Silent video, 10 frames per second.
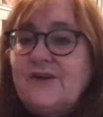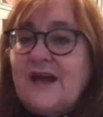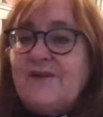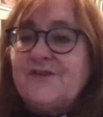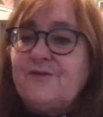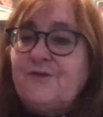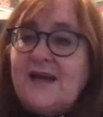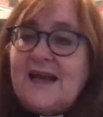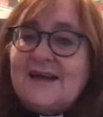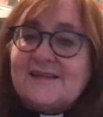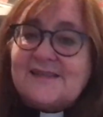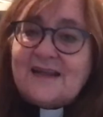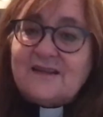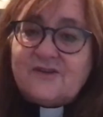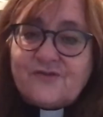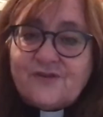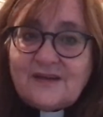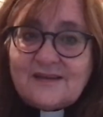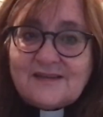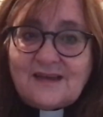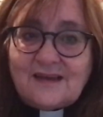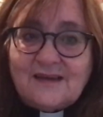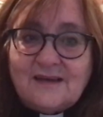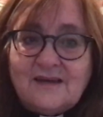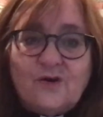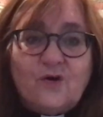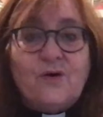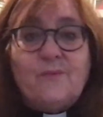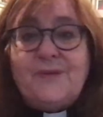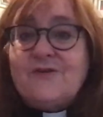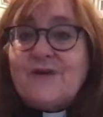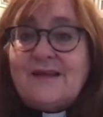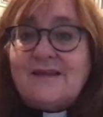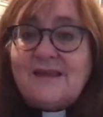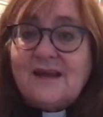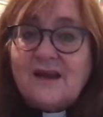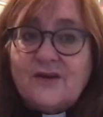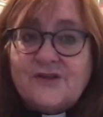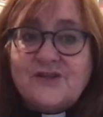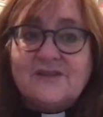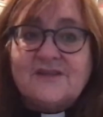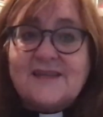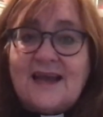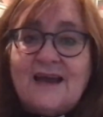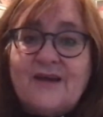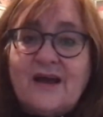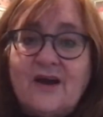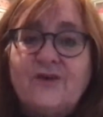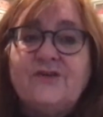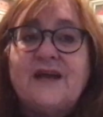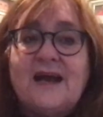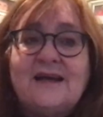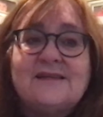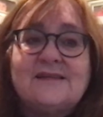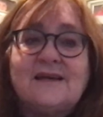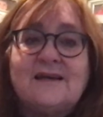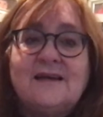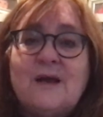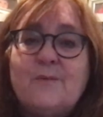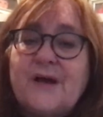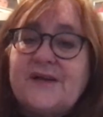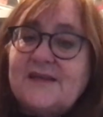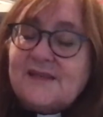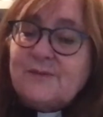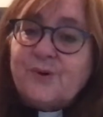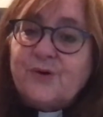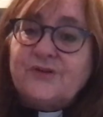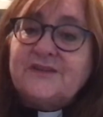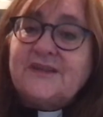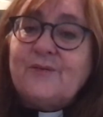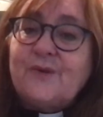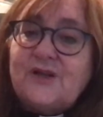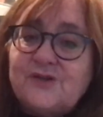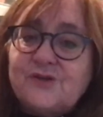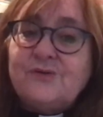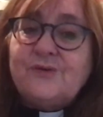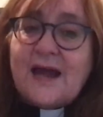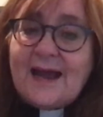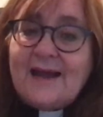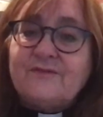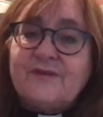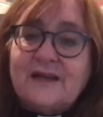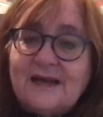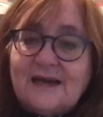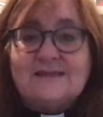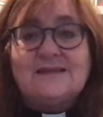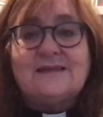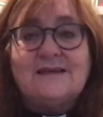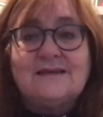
have to fully understand the Trinity or be great theologians to have our own answer. But it's important that we do have an answer.